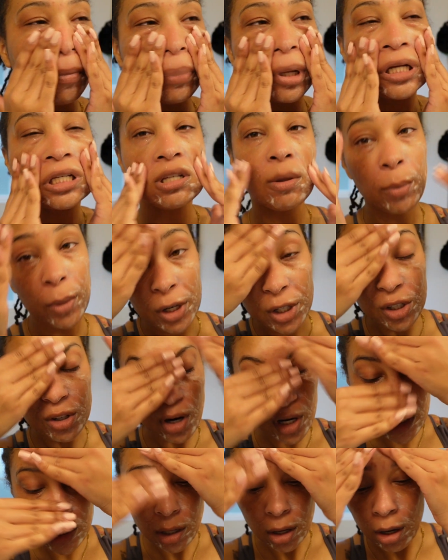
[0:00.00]
put some
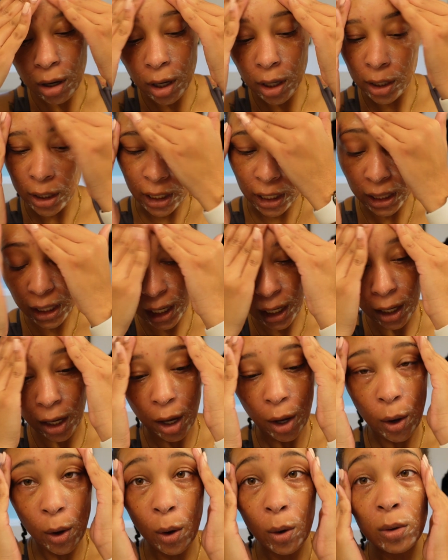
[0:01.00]
moisturizer on, and then
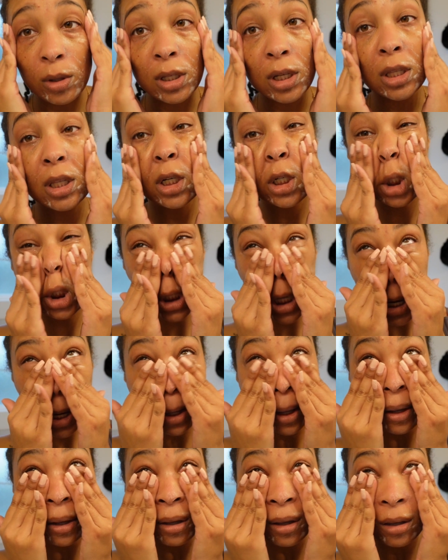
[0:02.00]
go to the
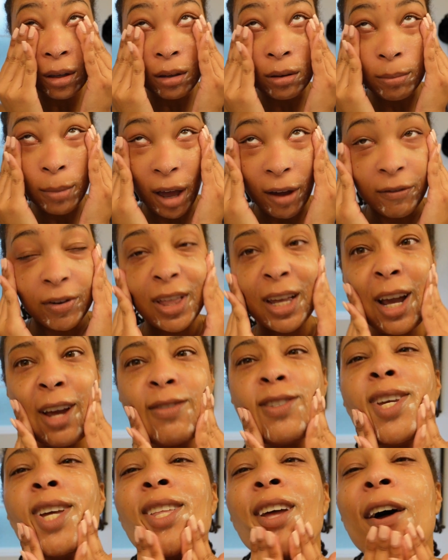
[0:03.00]
gym. I feel like
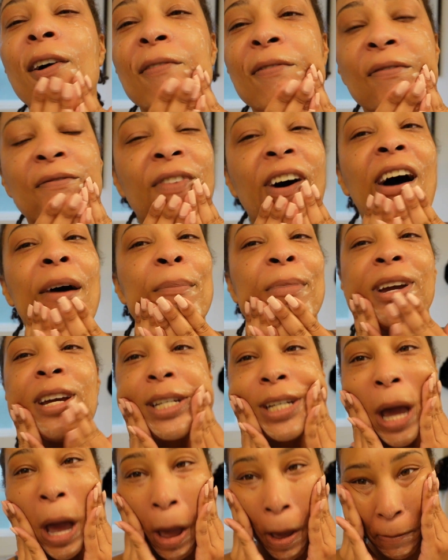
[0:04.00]
I've said that five
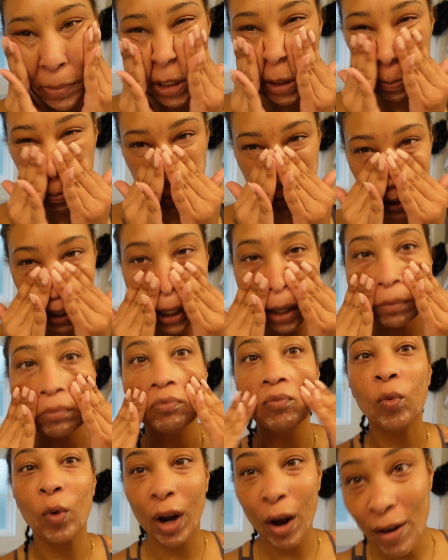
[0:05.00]
million times, but
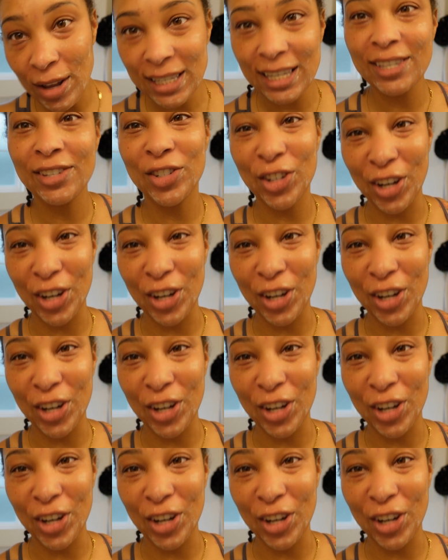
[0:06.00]
we're going to the